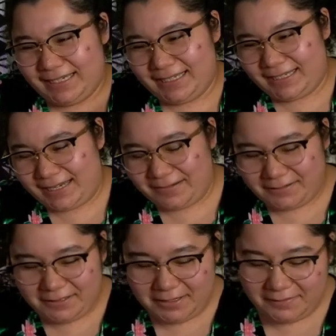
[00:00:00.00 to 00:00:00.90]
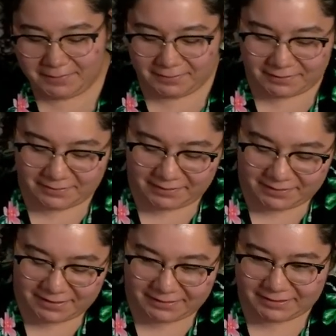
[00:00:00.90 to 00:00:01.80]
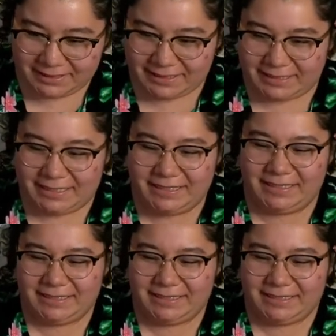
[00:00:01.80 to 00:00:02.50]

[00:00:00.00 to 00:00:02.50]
Okay, I'm gonna go in with some of the dark green.